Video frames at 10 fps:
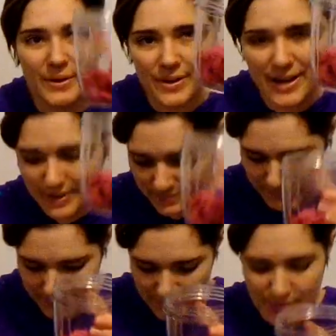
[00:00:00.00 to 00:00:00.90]
Okay.
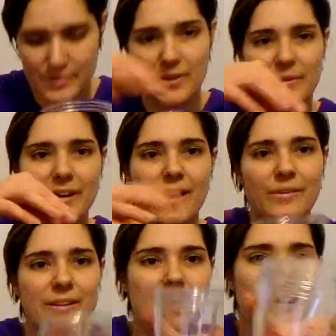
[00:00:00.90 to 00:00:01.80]
So here we go.
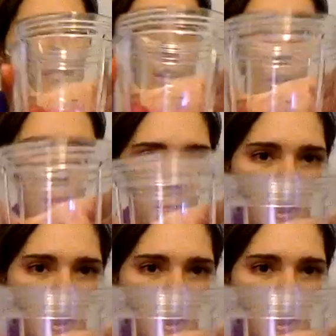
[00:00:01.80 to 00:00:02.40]
I've got all my